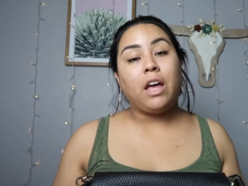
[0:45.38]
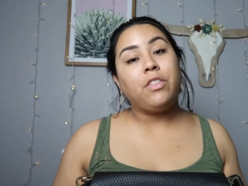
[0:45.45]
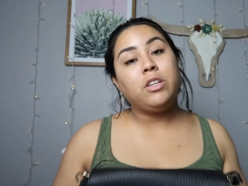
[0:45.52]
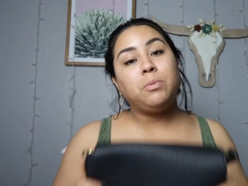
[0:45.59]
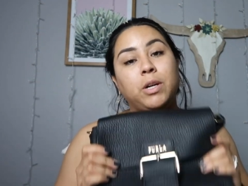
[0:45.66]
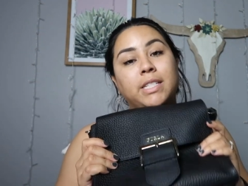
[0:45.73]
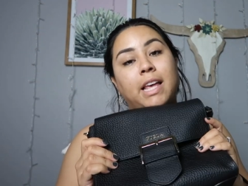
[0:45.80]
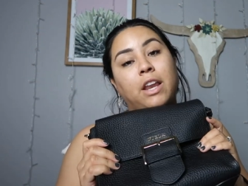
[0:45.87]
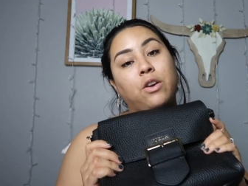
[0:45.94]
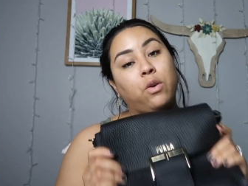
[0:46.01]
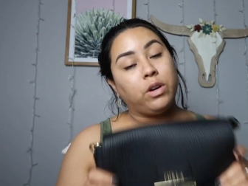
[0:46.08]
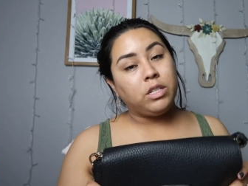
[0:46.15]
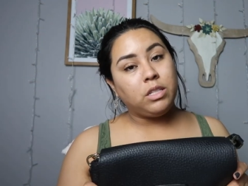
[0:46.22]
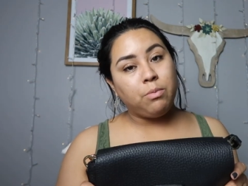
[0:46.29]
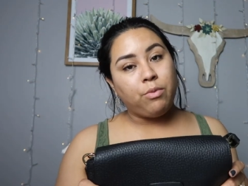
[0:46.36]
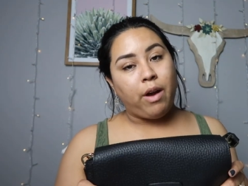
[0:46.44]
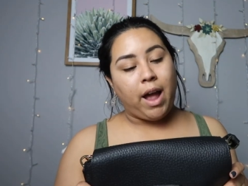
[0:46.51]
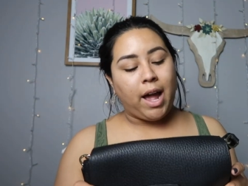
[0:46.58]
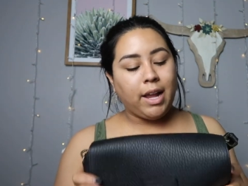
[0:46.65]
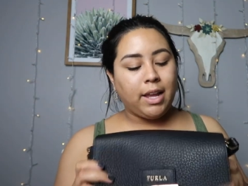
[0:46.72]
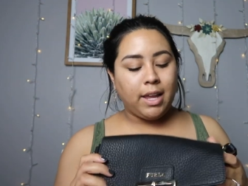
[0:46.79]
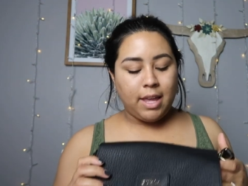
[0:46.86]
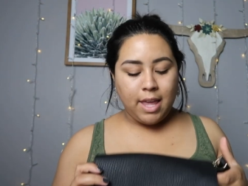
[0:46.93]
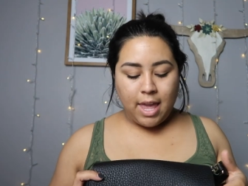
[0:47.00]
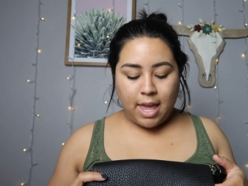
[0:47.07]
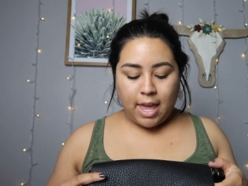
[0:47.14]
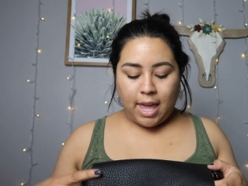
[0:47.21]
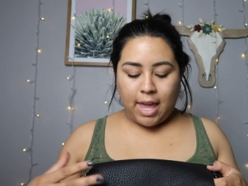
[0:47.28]
I got this purse at Nordstrom Rack
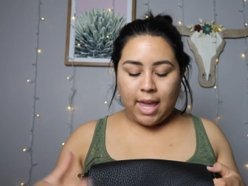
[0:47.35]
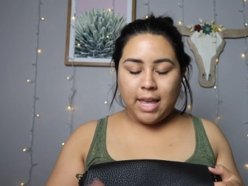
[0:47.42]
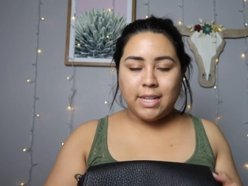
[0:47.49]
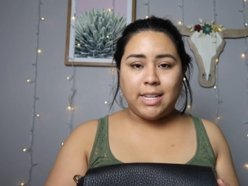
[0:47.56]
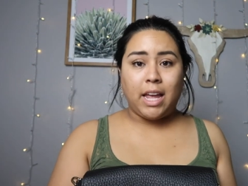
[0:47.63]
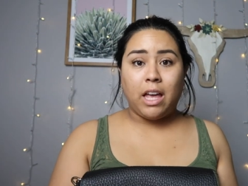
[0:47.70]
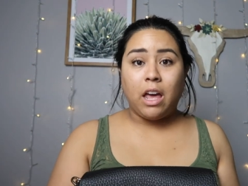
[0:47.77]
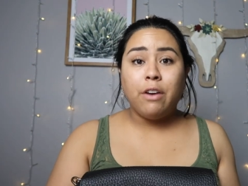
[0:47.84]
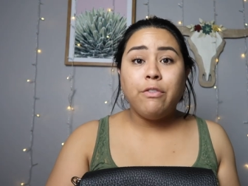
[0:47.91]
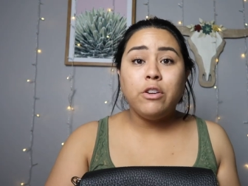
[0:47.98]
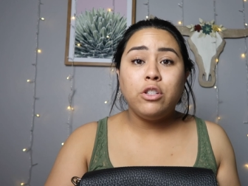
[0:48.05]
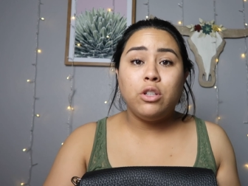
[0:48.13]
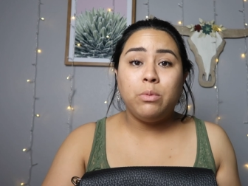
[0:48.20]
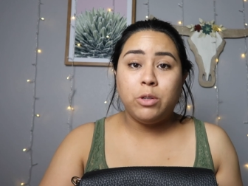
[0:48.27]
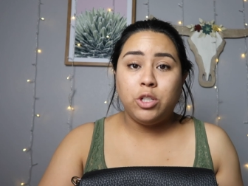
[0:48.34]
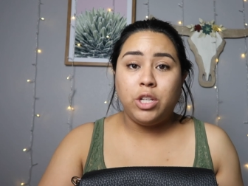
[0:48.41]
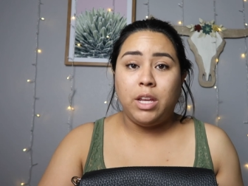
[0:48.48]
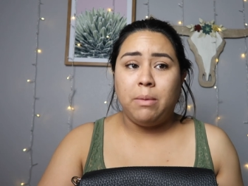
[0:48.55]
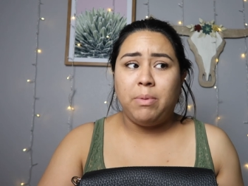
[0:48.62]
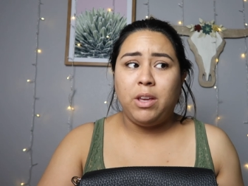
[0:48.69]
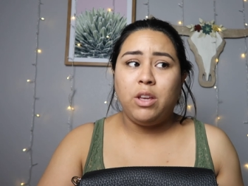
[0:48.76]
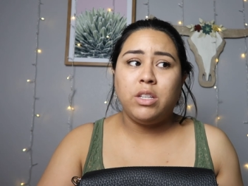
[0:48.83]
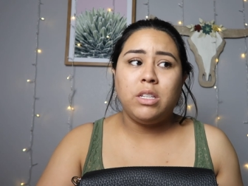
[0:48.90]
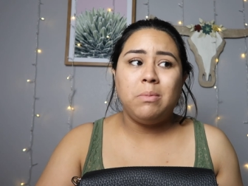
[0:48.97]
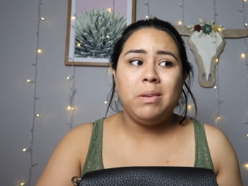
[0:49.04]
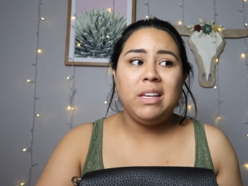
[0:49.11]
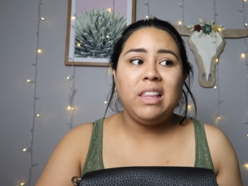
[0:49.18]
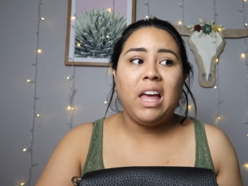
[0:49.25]
and I got it for super cheap. It used
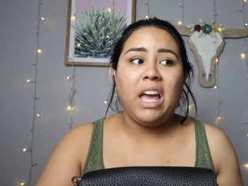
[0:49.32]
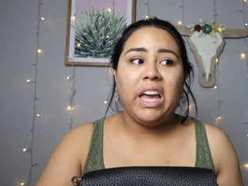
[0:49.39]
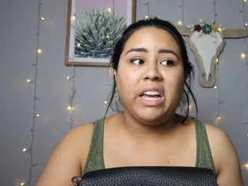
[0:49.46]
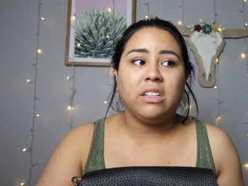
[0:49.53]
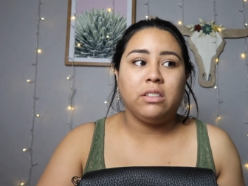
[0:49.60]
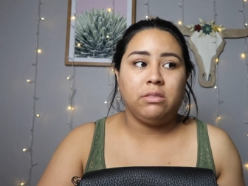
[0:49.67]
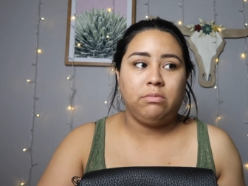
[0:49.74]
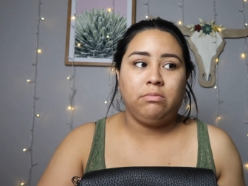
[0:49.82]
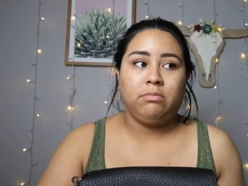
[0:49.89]
to be like